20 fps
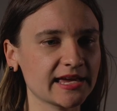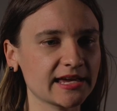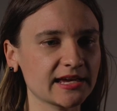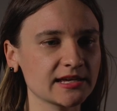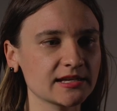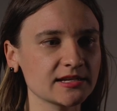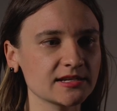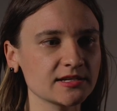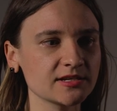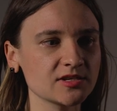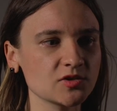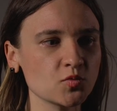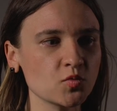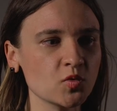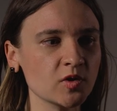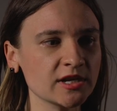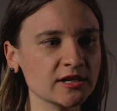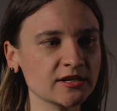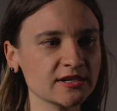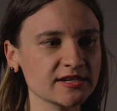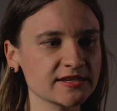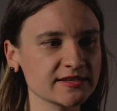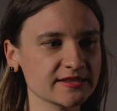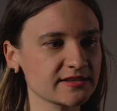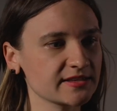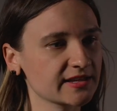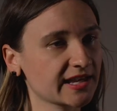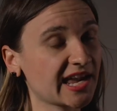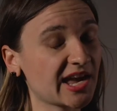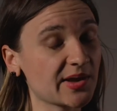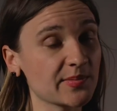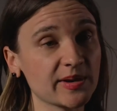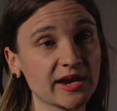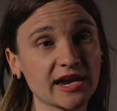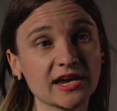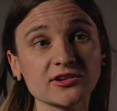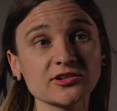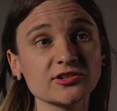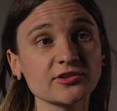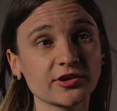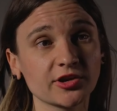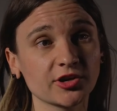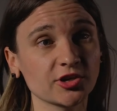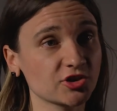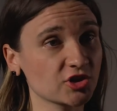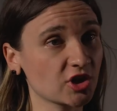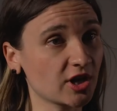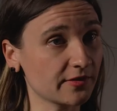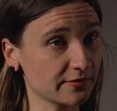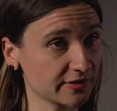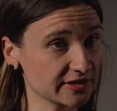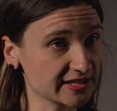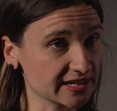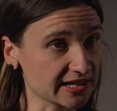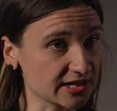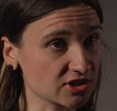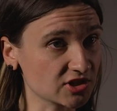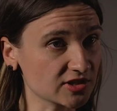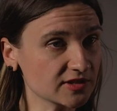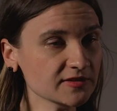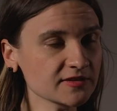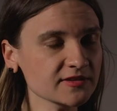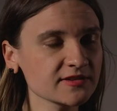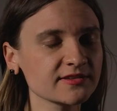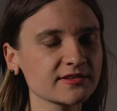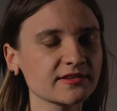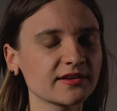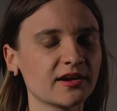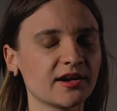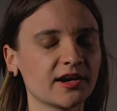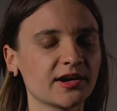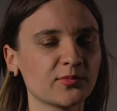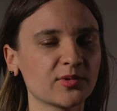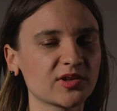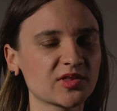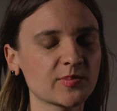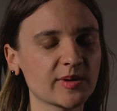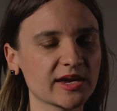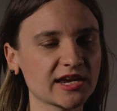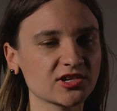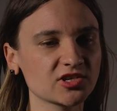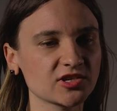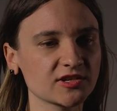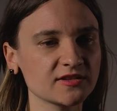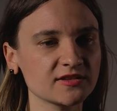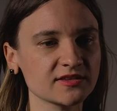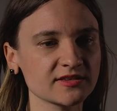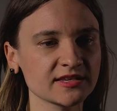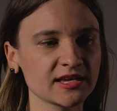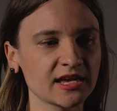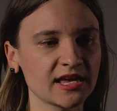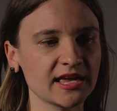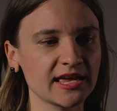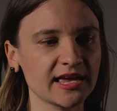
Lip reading: And what it is a campaign to encourage conversations with patients.